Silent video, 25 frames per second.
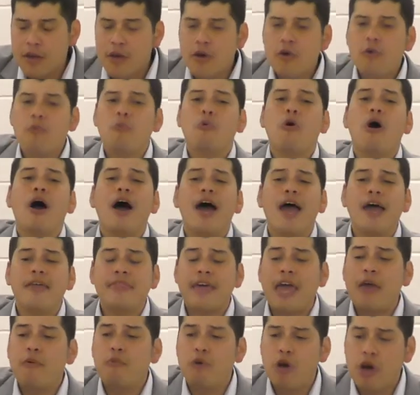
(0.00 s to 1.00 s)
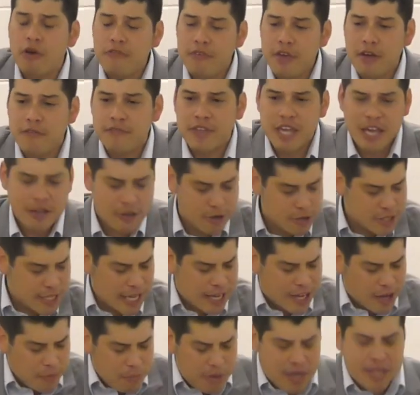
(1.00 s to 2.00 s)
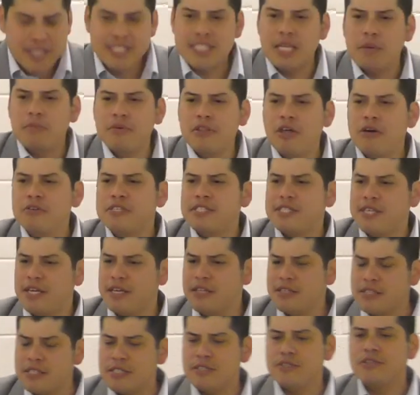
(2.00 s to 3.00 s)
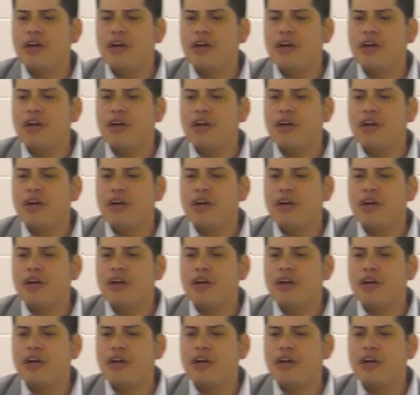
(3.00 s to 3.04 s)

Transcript: Why are they worthy of death? Because they committed some of those sins?